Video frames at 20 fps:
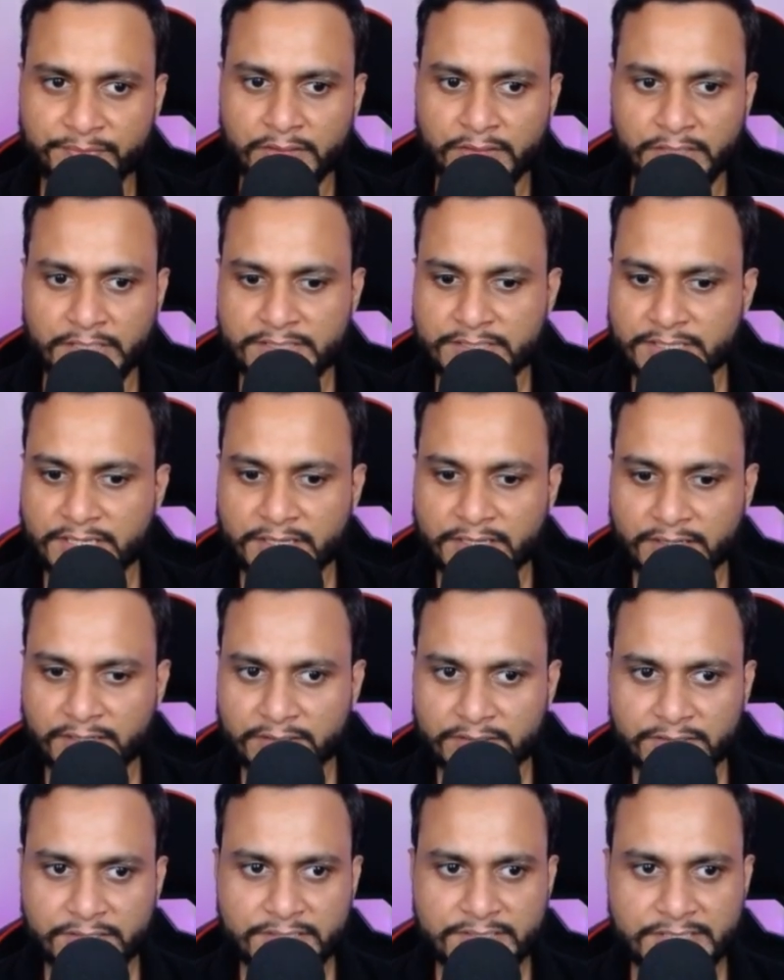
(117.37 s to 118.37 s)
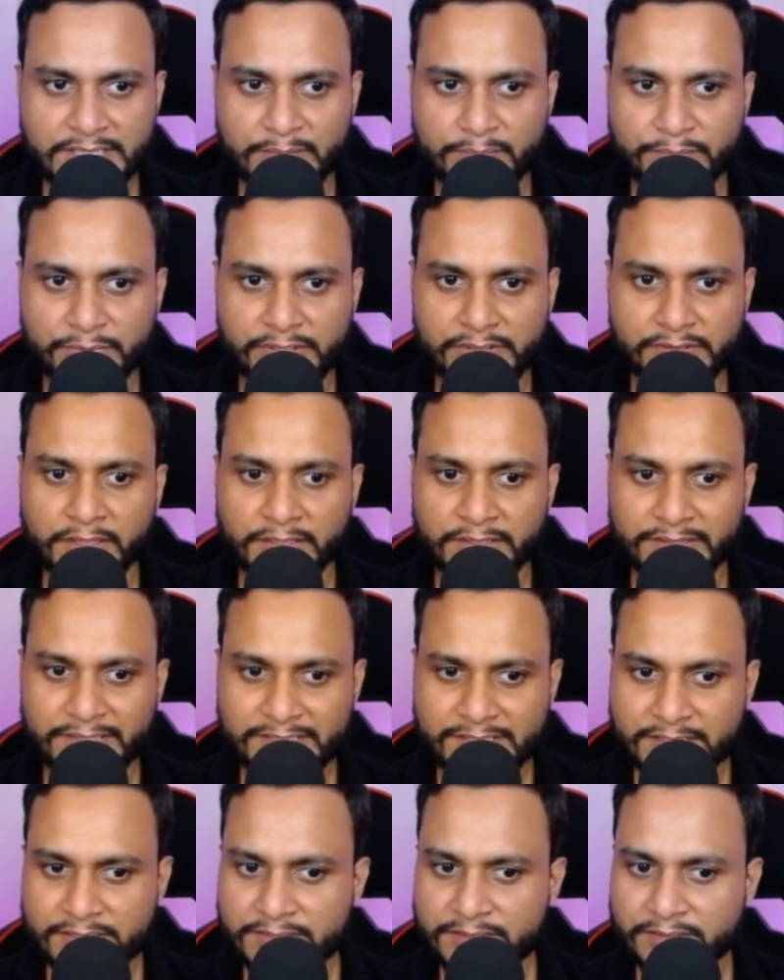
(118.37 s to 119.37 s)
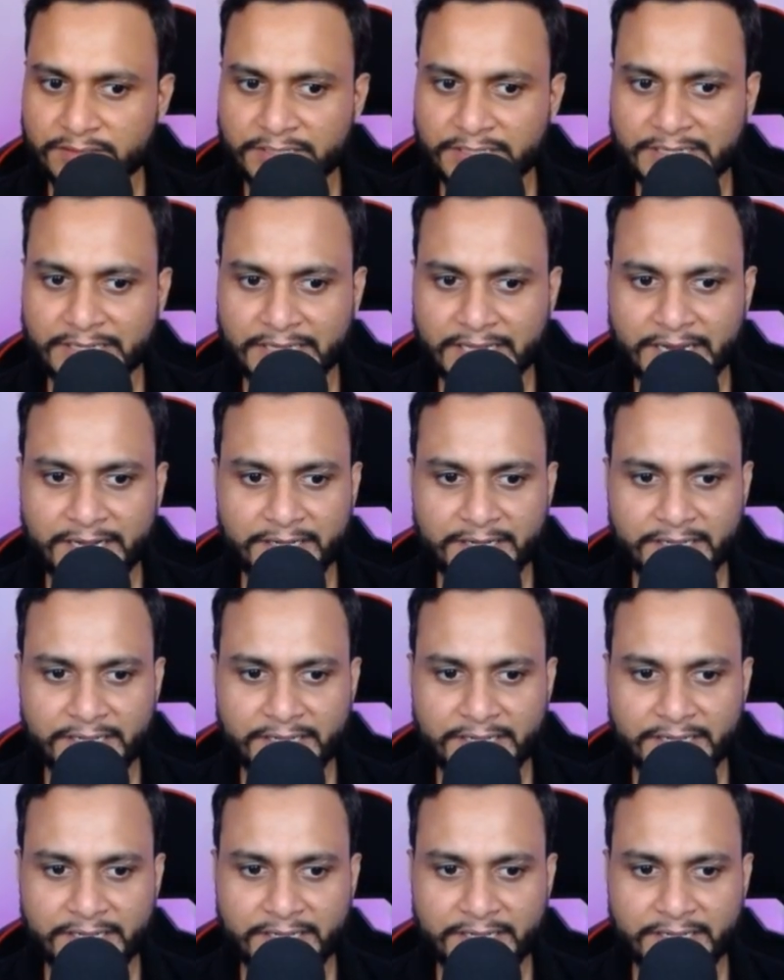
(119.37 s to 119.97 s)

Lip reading: Let's take another example. This is the entire